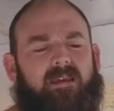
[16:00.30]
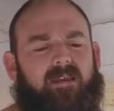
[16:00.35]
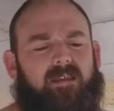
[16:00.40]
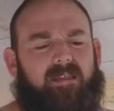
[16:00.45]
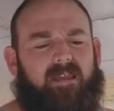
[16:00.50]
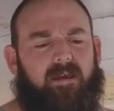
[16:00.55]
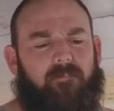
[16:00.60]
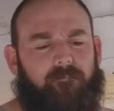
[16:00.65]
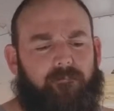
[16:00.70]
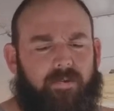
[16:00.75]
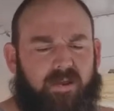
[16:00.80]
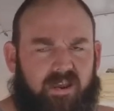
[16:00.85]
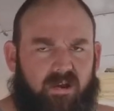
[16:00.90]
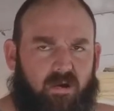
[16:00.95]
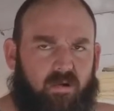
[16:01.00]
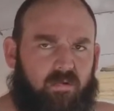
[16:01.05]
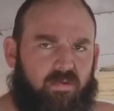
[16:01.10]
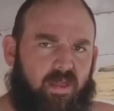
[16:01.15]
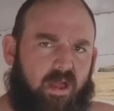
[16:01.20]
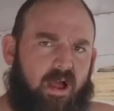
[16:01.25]
that big
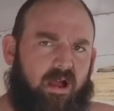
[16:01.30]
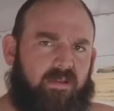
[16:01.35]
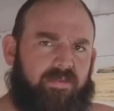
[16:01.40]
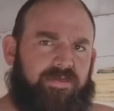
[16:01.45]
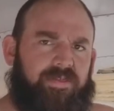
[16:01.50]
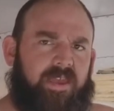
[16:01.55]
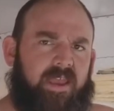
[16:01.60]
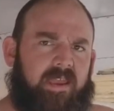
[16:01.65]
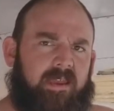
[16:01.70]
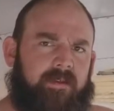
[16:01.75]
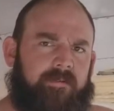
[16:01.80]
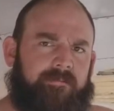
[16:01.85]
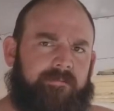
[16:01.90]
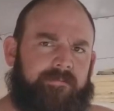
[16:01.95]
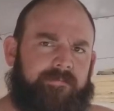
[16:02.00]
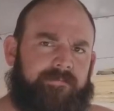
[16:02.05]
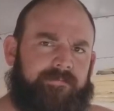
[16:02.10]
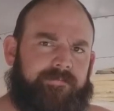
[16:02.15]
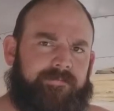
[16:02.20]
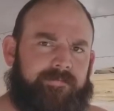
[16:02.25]
old long thing,
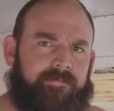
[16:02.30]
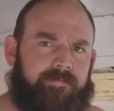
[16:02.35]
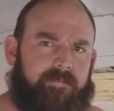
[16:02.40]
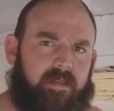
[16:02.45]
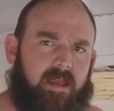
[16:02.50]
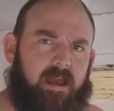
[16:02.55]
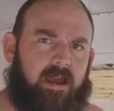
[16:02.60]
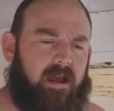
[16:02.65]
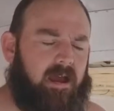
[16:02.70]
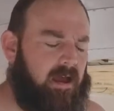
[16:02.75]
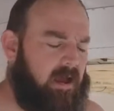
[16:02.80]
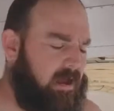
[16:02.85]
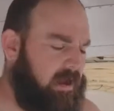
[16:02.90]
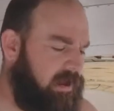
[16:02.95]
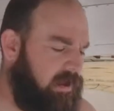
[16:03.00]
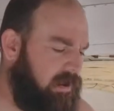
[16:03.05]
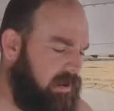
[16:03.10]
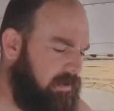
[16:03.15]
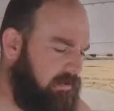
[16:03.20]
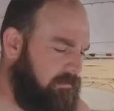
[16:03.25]

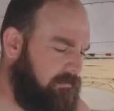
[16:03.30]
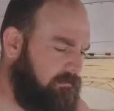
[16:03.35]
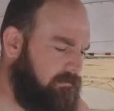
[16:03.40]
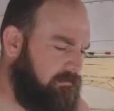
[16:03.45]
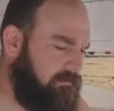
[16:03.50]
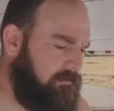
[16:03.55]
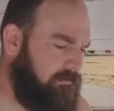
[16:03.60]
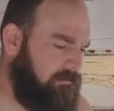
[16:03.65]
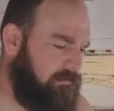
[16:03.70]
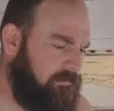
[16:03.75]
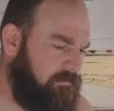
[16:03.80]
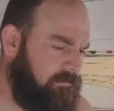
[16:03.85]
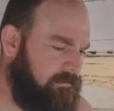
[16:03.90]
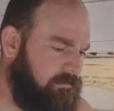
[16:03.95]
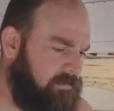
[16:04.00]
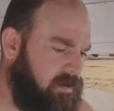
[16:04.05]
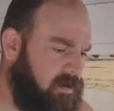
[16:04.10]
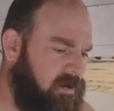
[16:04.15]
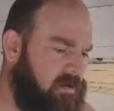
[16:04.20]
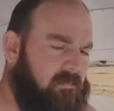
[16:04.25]

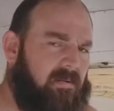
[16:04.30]
they're